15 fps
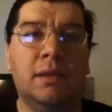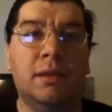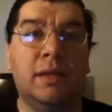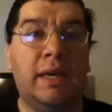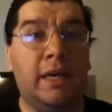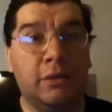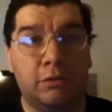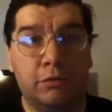
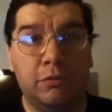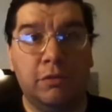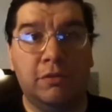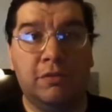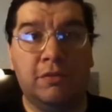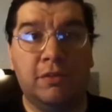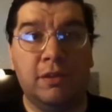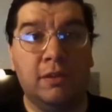uh,
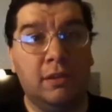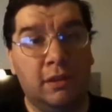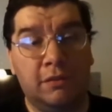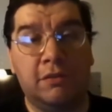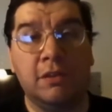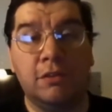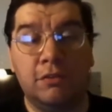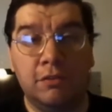actress uh,
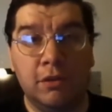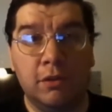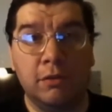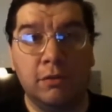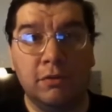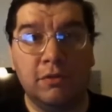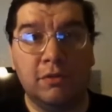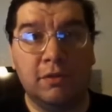Leslie
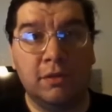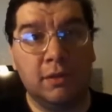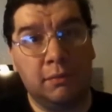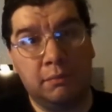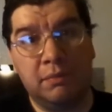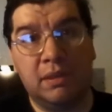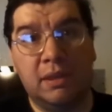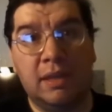Jones
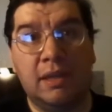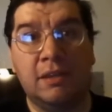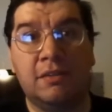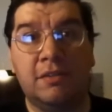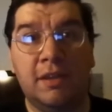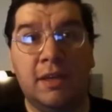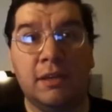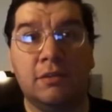uh, got
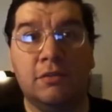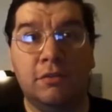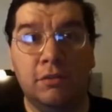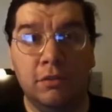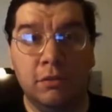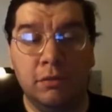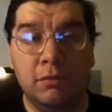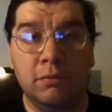attacked
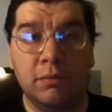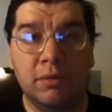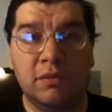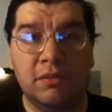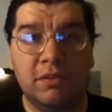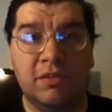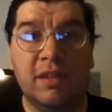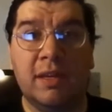too
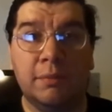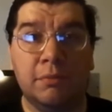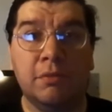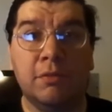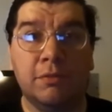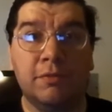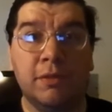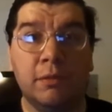just
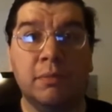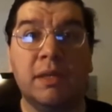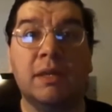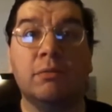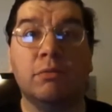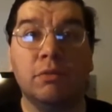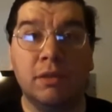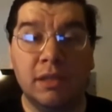after the film
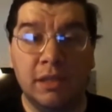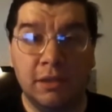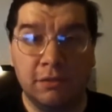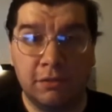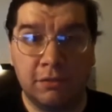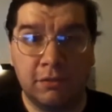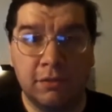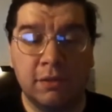got
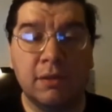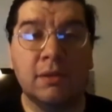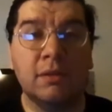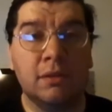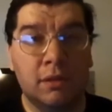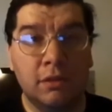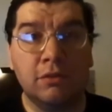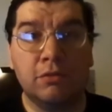released
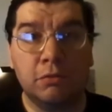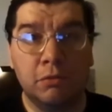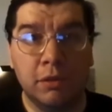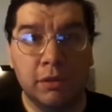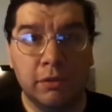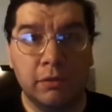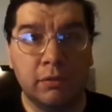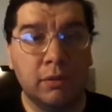on
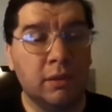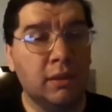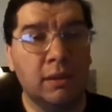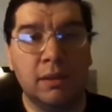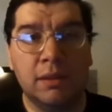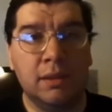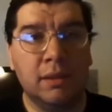Twitter.